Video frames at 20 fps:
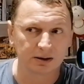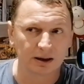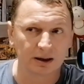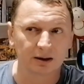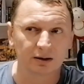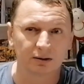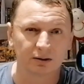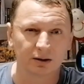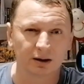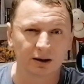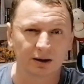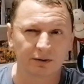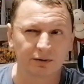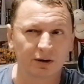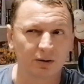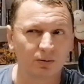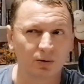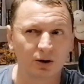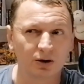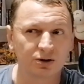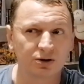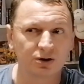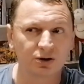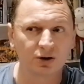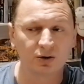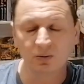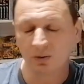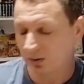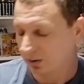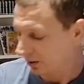Yeah, I think 1 or
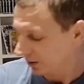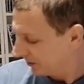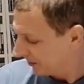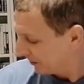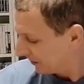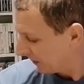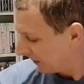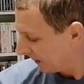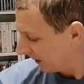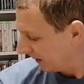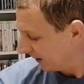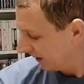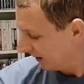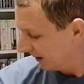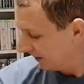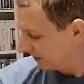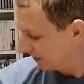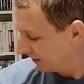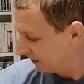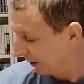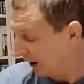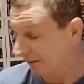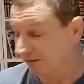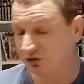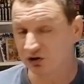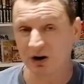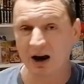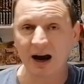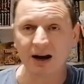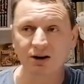2. But
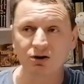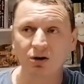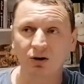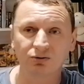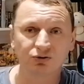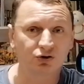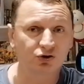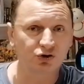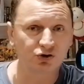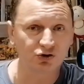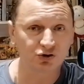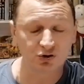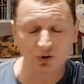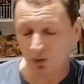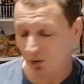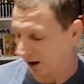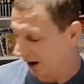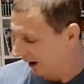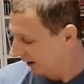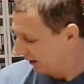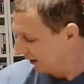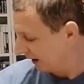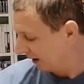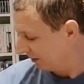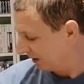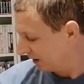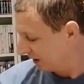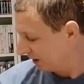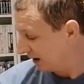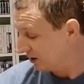I've tried not to just do that.
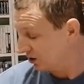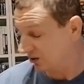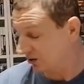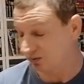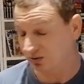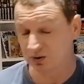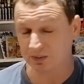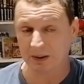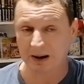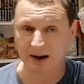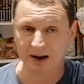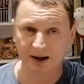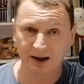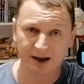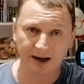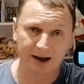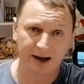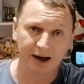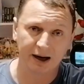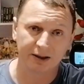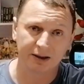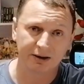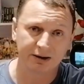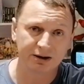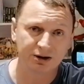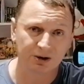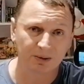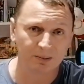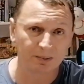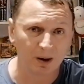I mean, there is some Specky here and
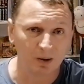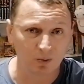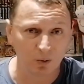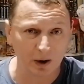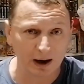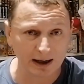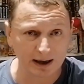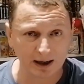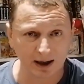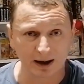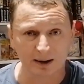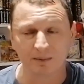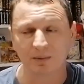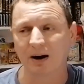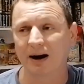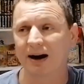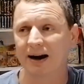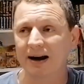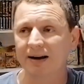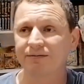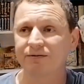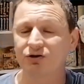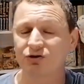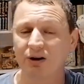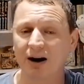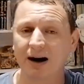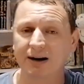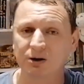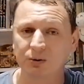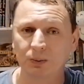there is some Bob Wakeling, but I have
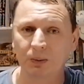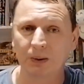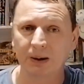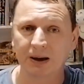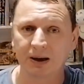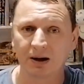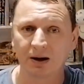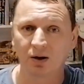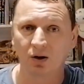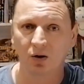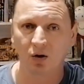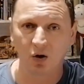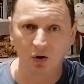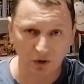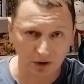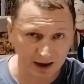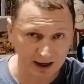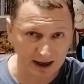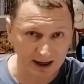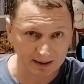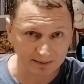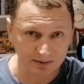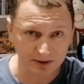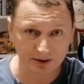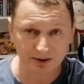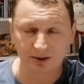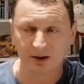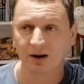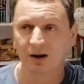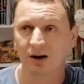tried to pick other
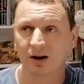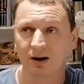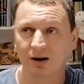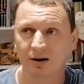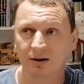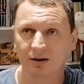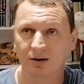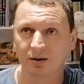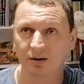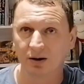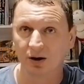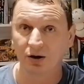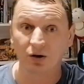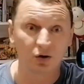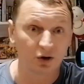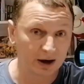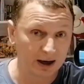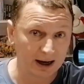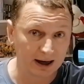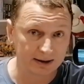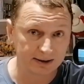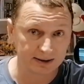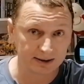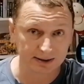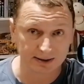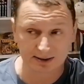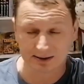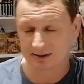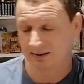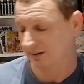games and other
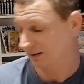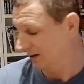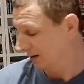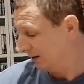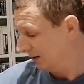artists.